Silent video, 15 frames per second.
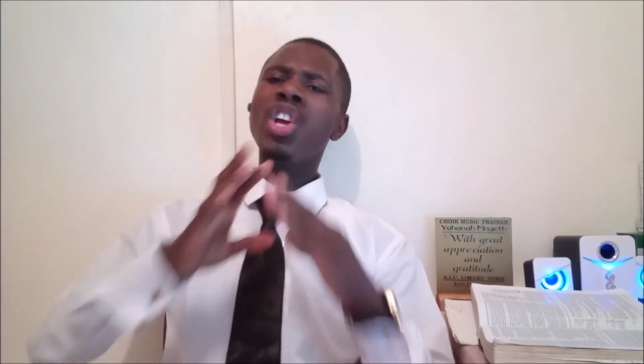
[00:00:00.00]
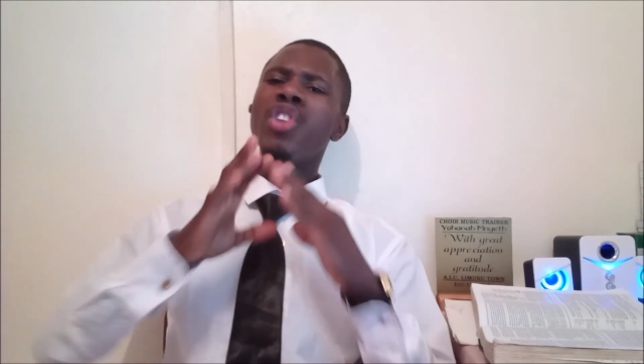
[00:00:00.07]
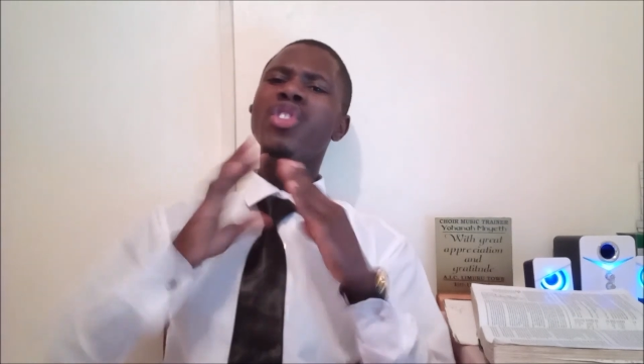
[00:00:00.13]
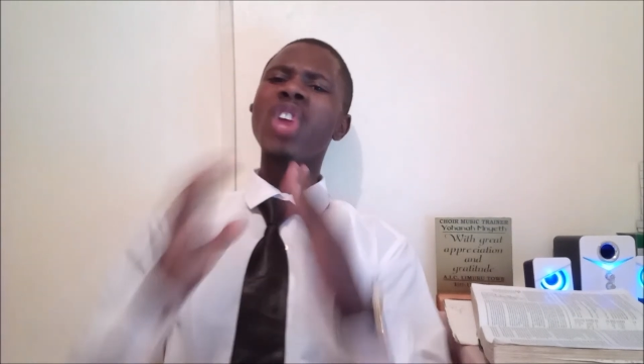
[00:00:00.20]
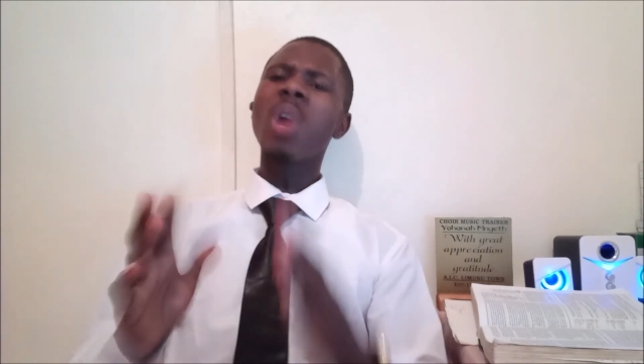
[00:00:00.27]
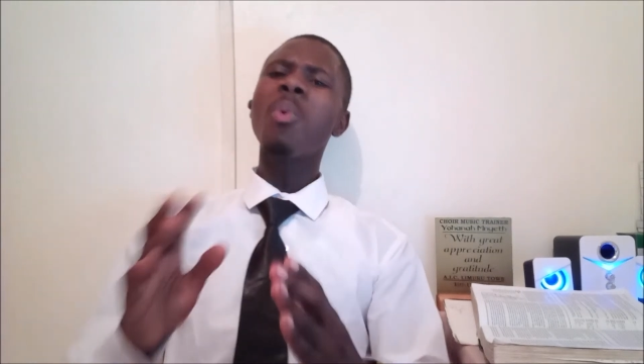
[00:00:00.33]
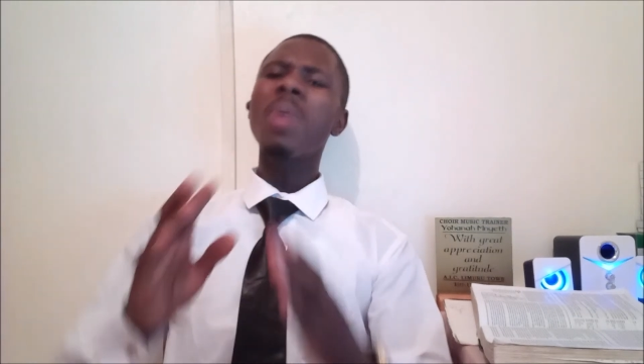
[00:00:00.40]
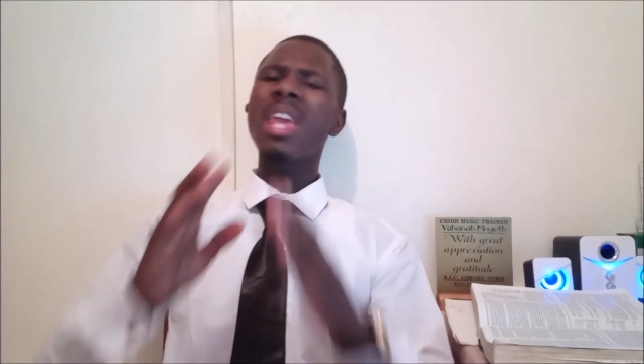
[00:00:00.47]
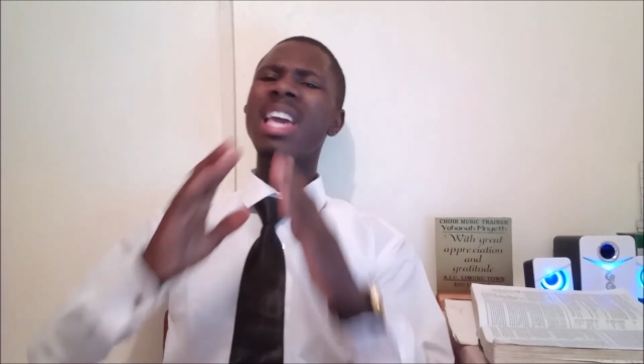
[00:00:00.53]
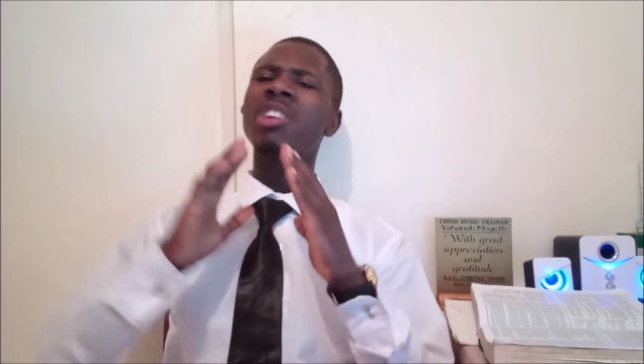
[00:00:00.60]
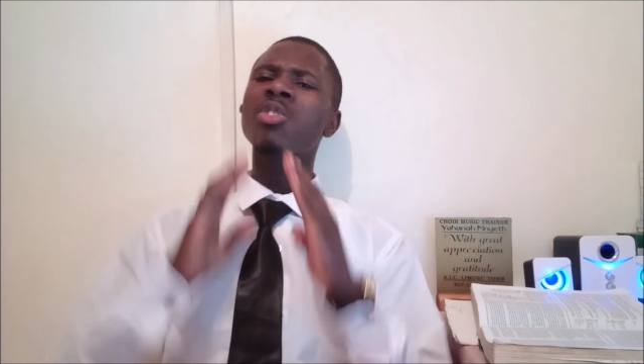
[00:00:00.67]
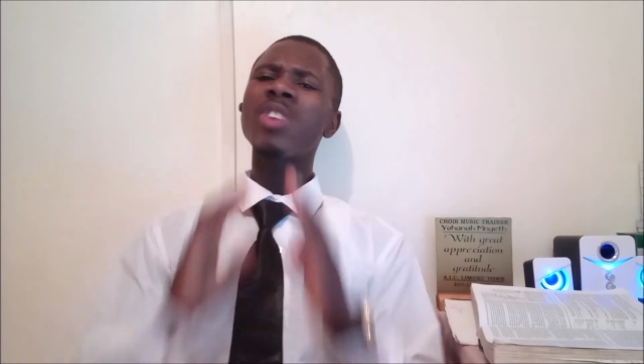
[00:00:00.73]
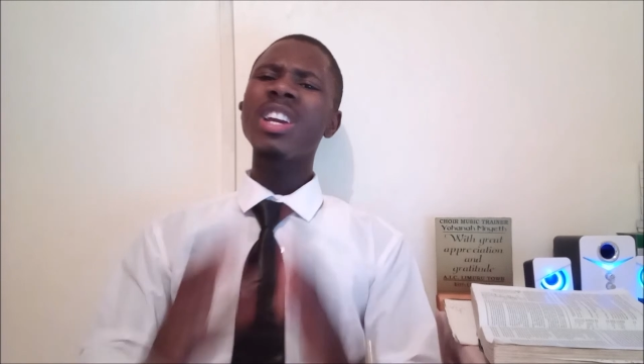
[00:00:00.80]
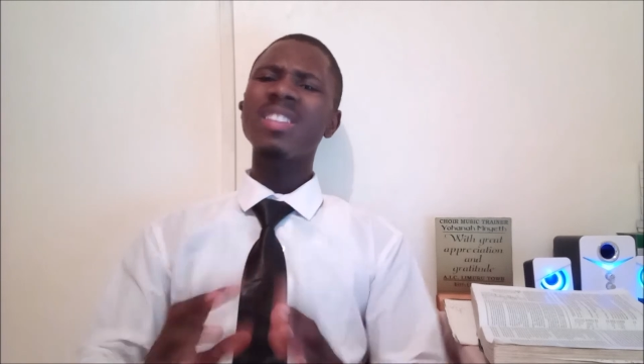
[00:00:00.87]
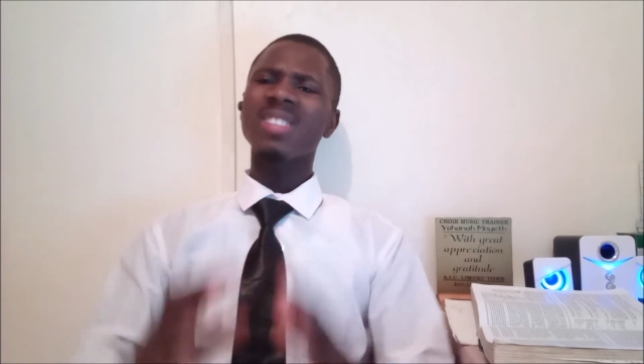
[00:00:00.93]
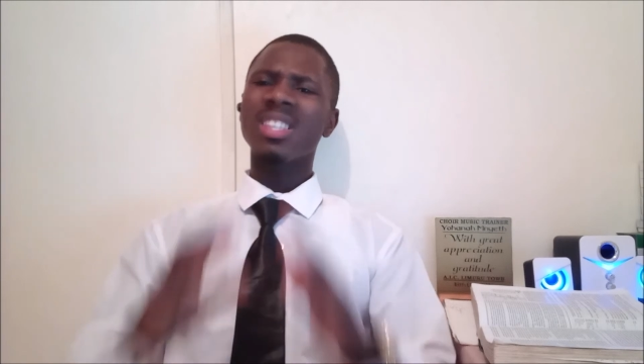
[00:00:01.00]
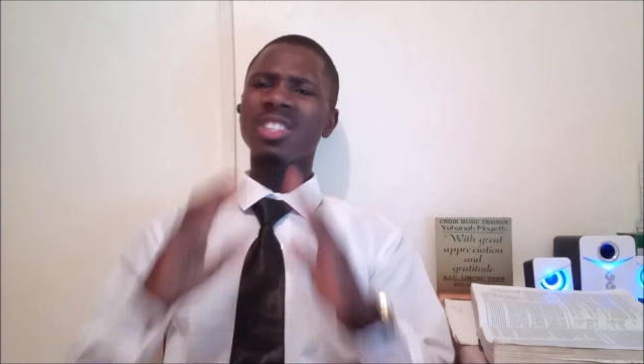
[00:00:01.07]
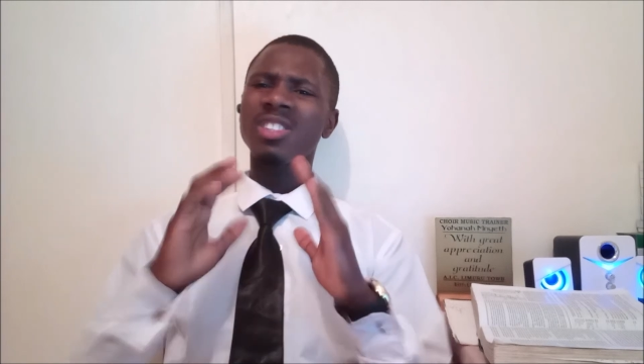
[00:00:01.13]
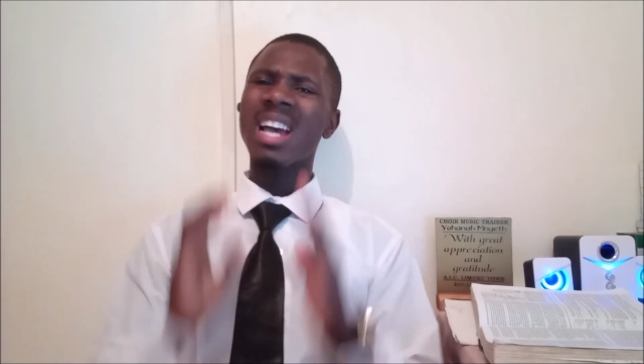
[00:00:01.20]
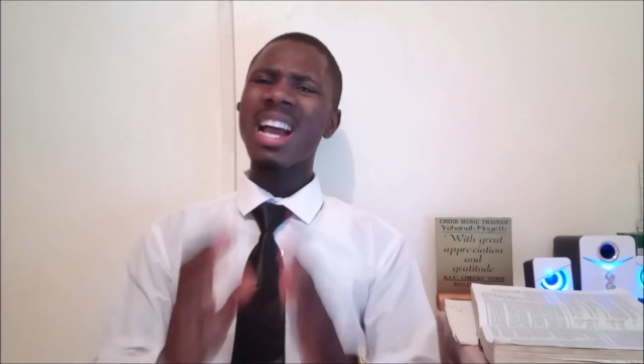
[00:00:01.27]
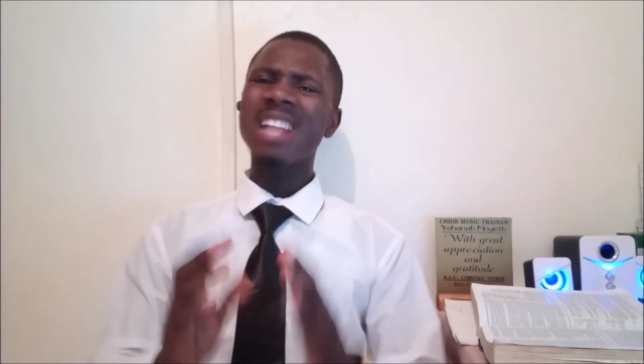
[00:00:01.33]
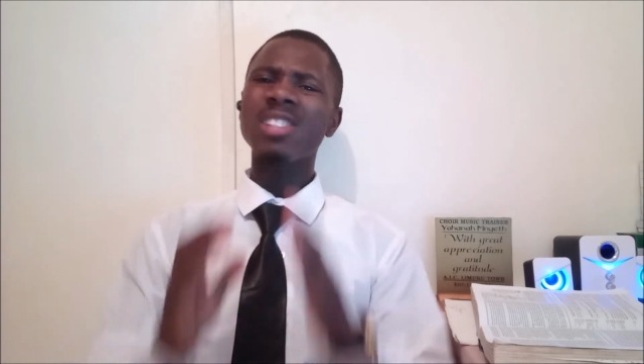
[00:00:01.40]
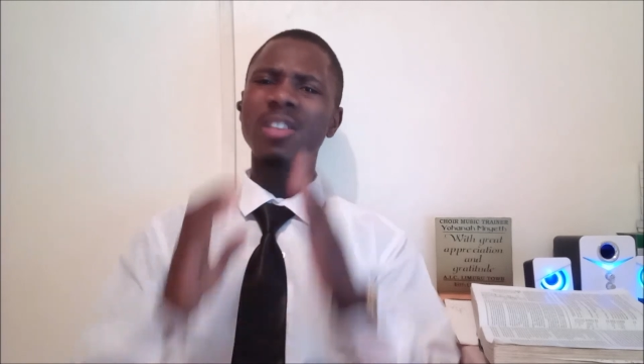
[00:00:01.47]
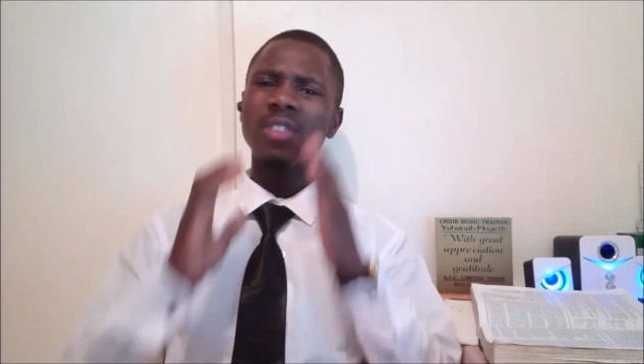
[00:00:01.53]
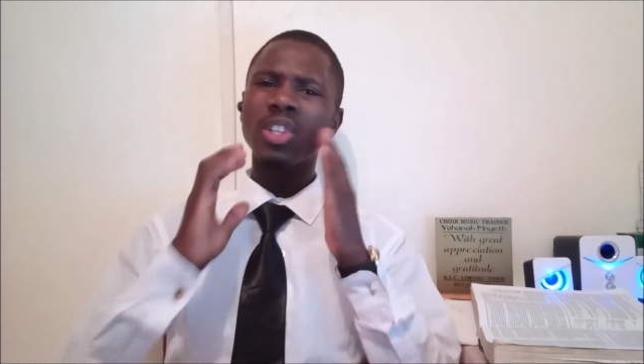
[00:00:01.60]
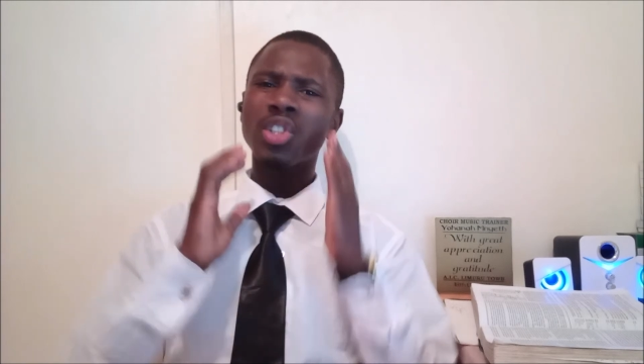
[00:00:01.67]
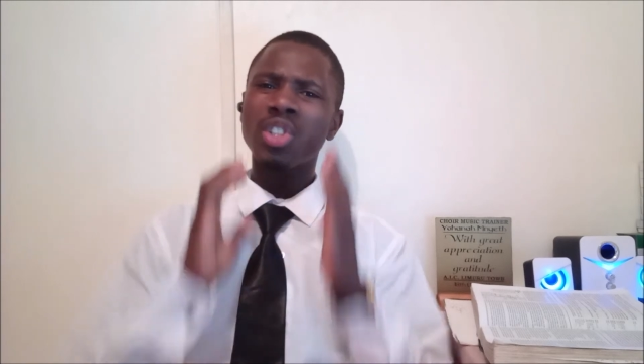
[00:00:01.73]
You will increase the size of the